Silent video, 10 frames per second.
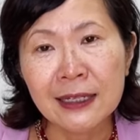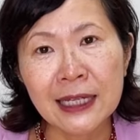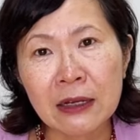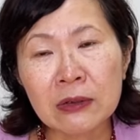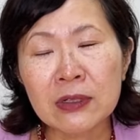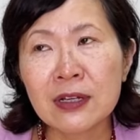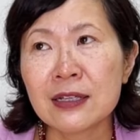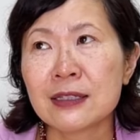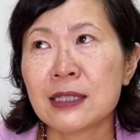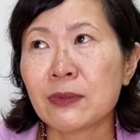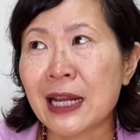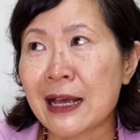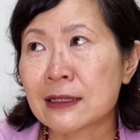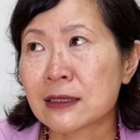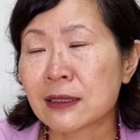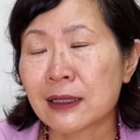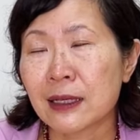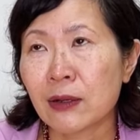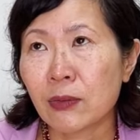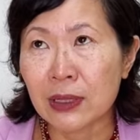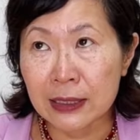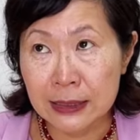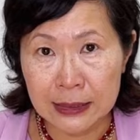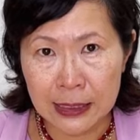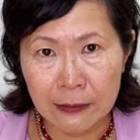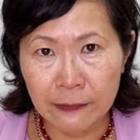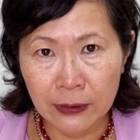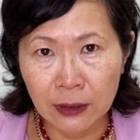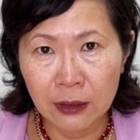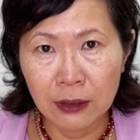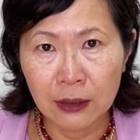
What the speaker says: Now, someone asked, is it safer?